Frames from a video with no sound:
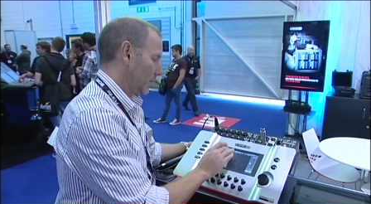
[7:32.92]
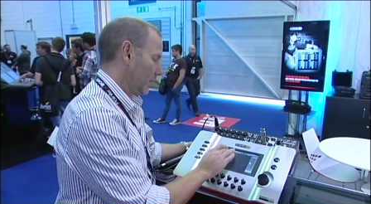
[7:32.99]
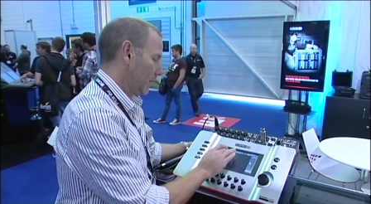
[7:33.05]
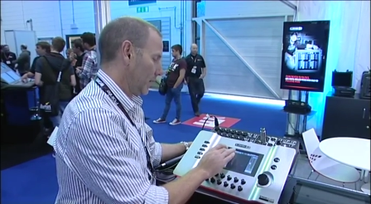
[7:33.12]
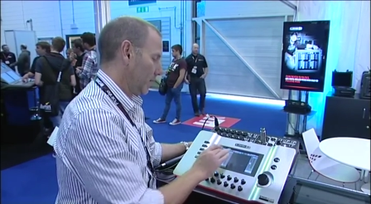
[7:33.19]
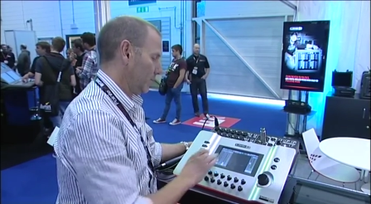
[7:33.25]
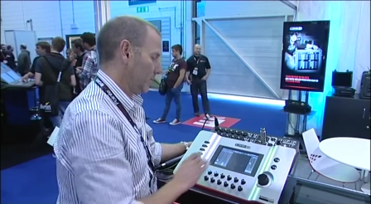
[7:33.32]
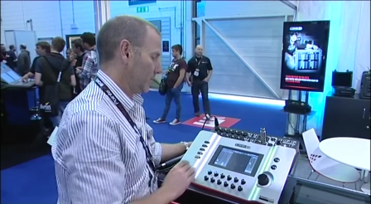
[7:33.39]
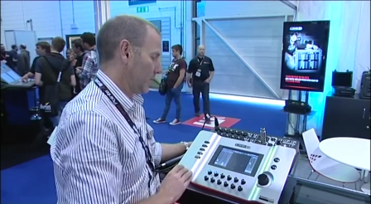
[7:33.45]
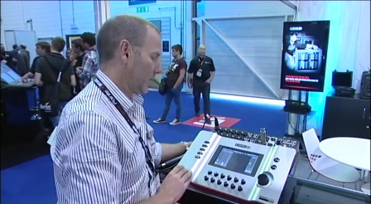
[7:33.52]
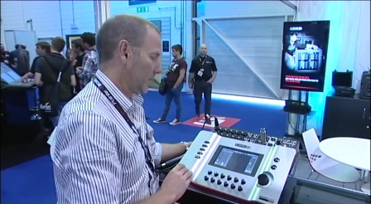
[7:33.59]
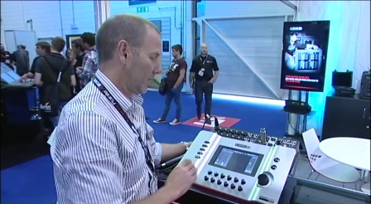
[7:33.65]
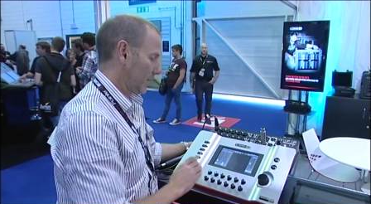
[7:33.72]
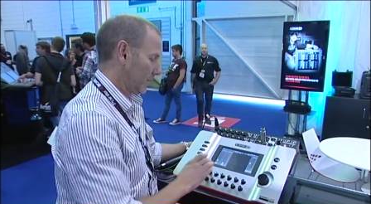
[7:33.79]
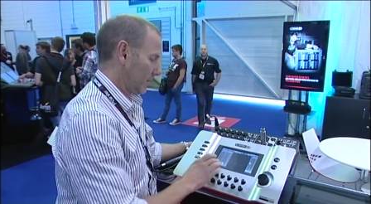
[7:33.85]
Um,
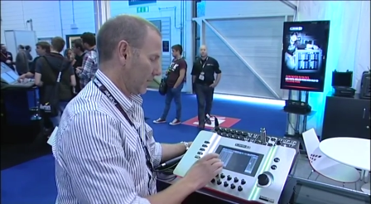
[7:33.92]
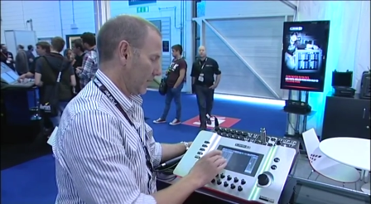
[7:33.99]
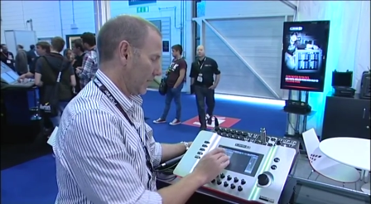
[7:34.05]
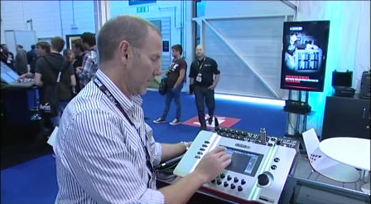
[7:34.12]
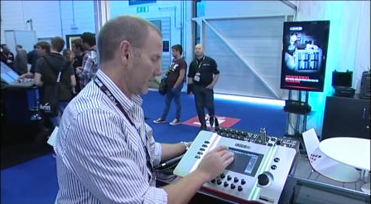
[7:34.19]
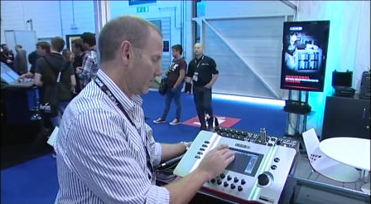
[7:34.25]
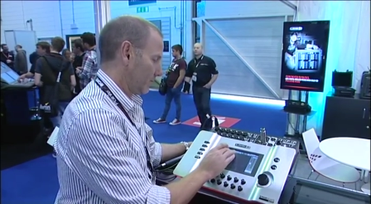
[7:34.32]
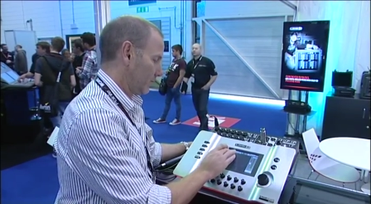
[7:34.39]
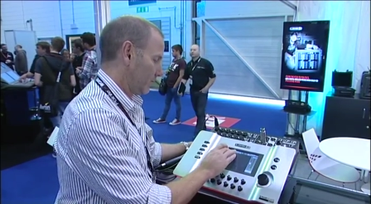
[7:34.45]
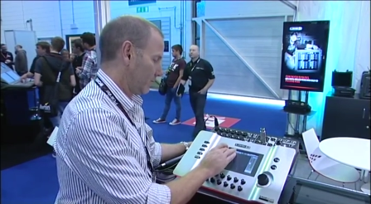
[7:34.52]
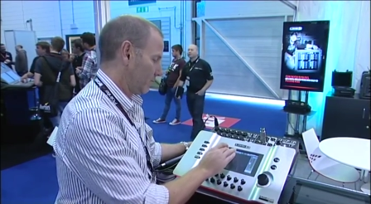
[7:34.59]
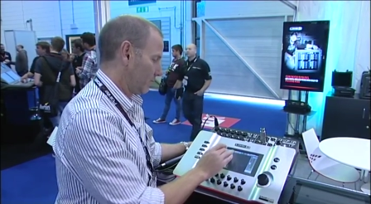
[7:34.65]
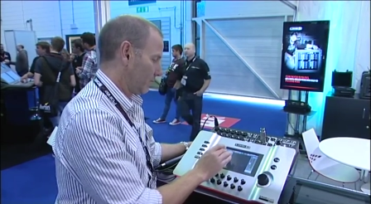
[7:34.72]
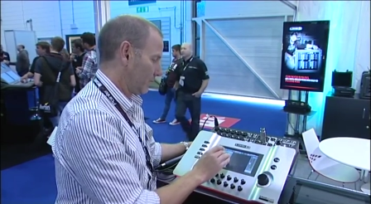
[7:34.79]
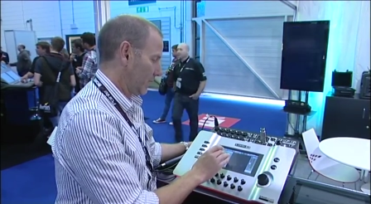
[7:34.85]
something that I
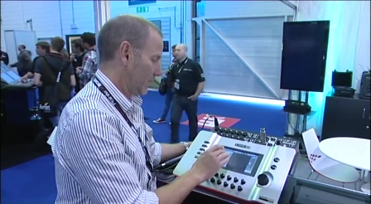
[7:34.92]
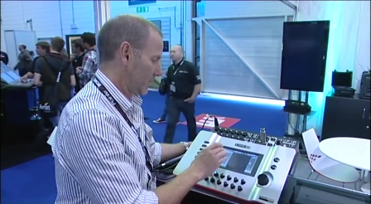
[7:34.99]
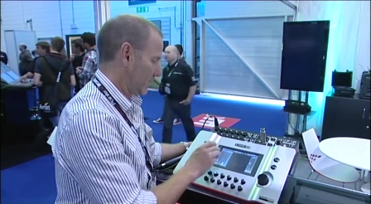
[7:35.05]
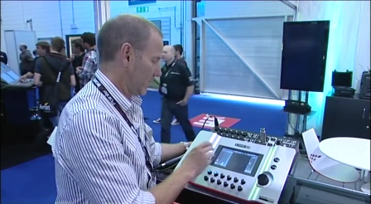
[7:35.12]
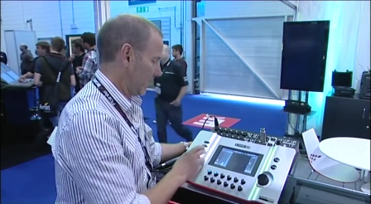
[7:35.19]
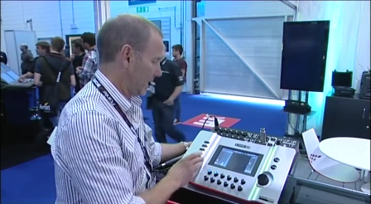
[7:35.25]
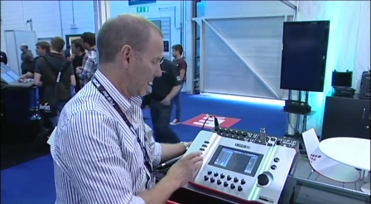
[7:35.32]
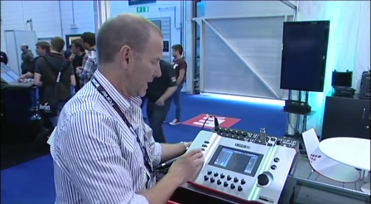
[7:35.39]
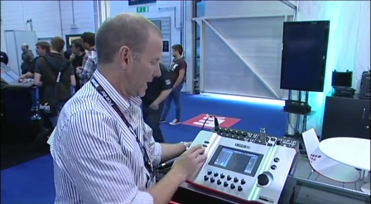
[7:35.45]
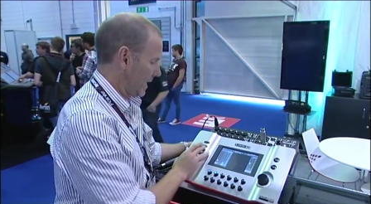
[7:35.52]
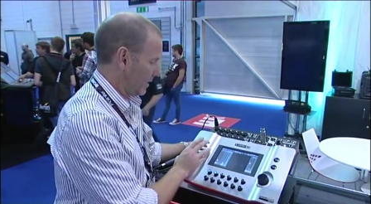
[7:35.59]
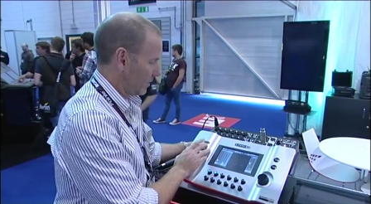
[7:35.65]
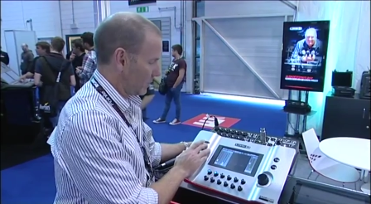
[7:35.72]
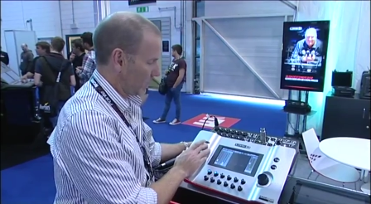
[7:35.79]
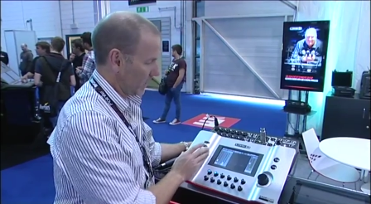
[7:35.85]
didn't tell you
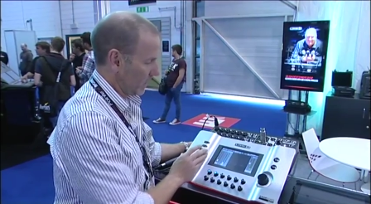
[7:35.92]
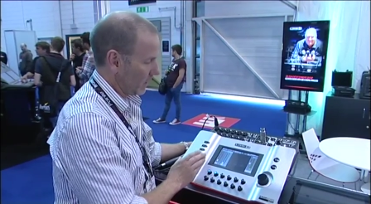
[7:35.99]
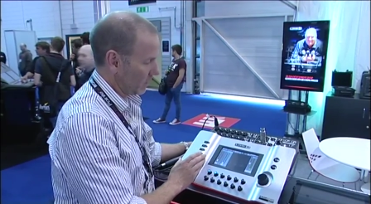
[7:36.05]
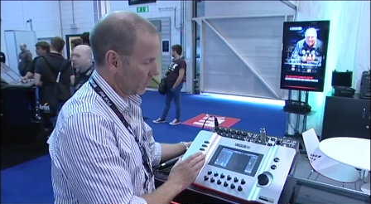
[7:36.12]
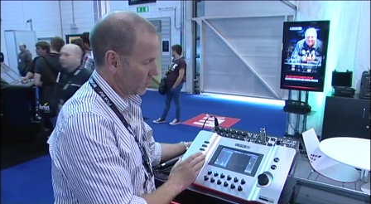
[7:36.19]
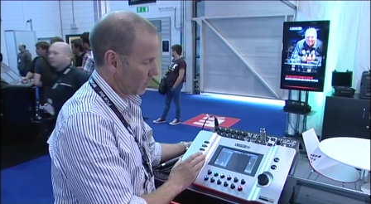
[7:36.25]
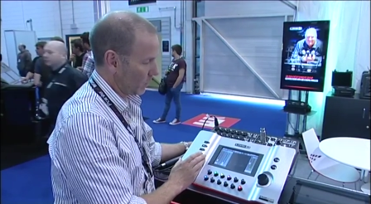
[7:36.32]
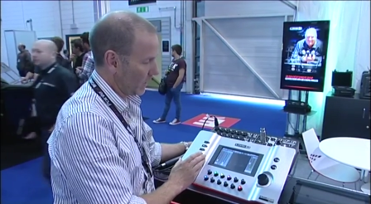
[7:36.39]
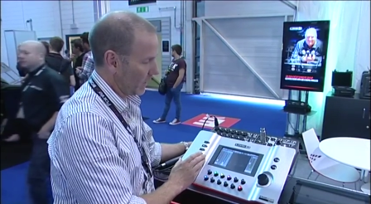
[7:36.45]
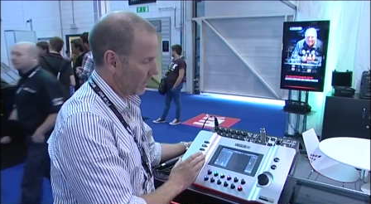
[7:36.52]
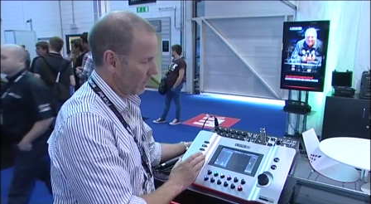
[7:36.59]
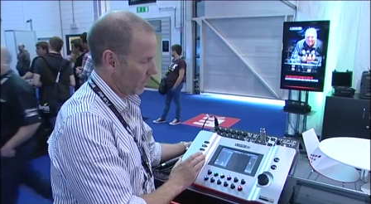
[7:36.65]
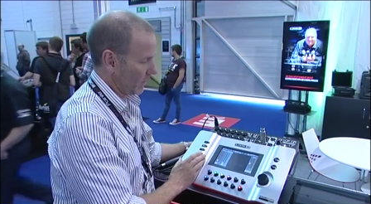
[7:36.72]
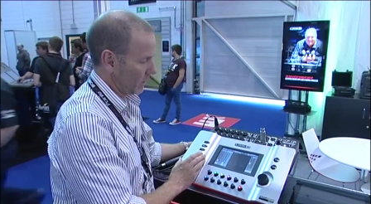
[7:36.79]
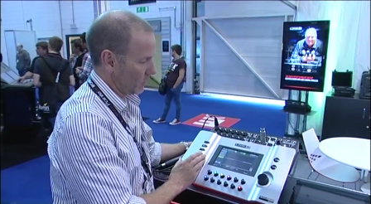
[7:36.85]
here is we can go to tweak,
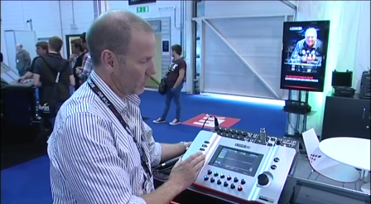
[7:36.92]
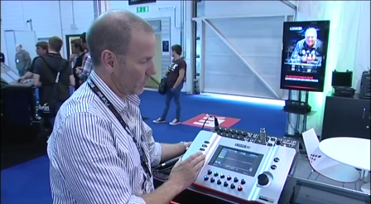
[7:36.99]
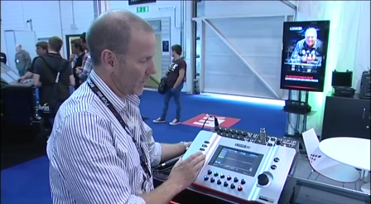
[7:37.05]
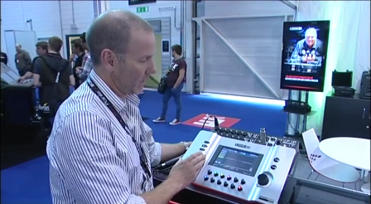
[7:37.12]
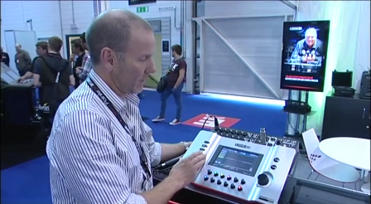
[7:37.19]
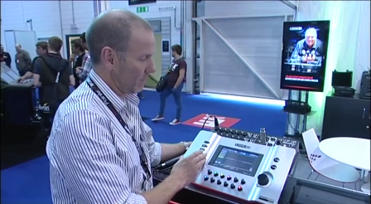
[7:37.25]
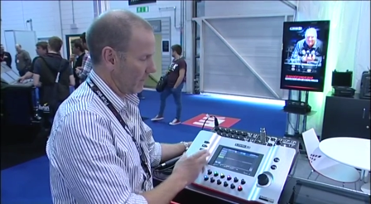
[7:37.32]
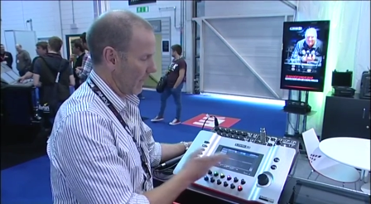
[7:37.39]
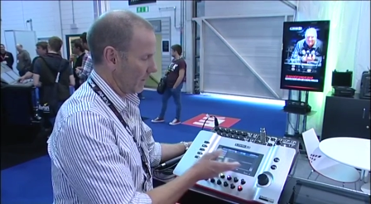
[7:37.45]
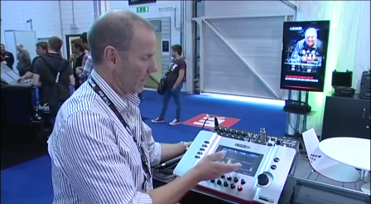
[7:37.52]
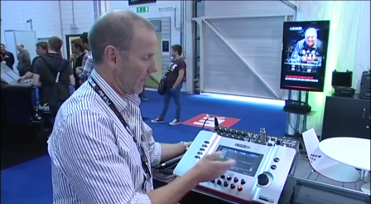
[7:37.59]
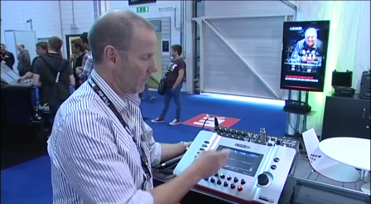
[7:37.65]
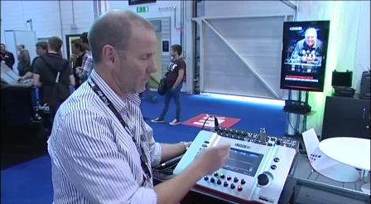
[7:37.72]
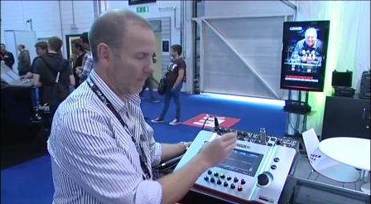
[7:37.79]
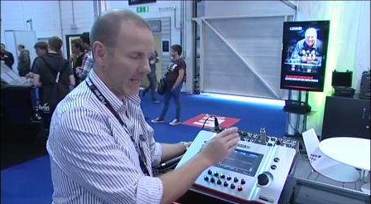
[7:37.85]
we can tweak the
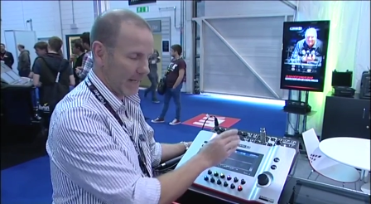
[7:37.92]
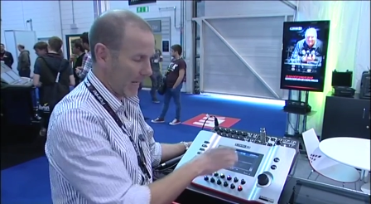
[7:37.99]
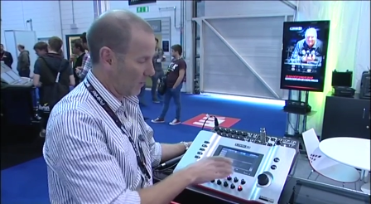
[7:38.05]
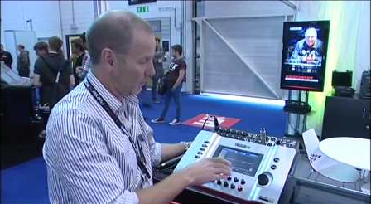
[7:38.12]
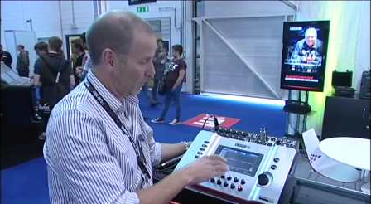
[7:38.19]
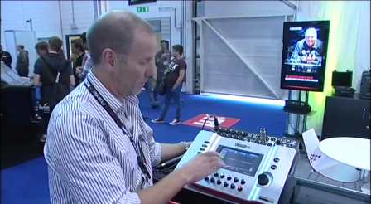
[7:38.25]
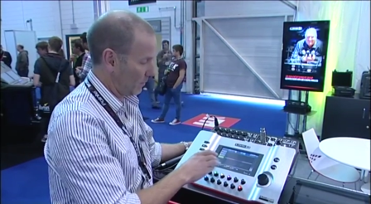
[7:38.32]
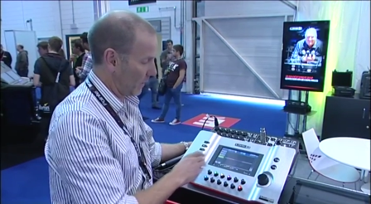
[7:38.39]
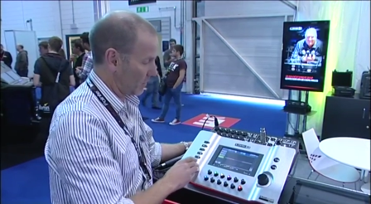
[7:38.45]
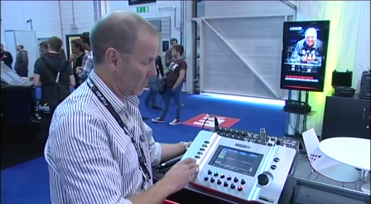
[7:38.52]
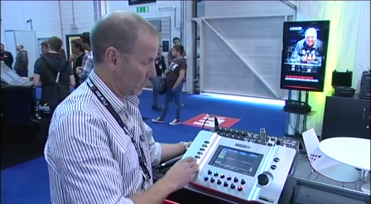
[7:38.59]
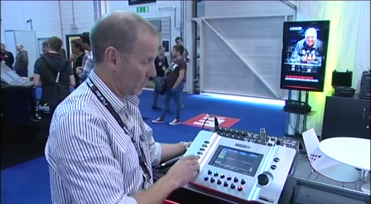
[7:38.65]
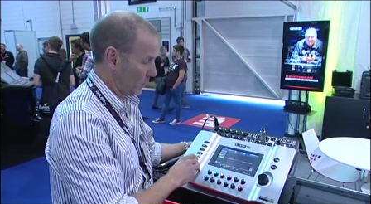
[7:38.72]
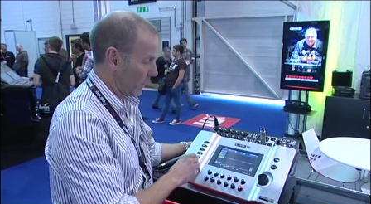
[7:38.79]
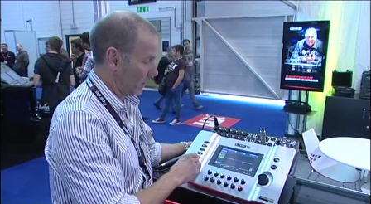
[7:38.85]
main output bus
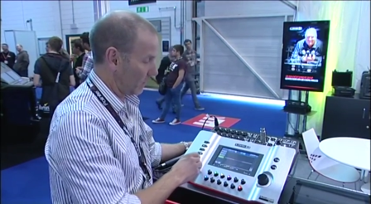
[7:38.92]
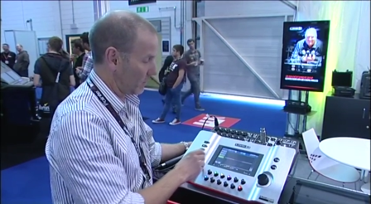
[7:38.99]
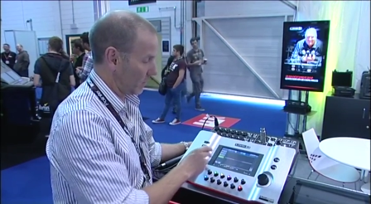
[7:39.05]
as well.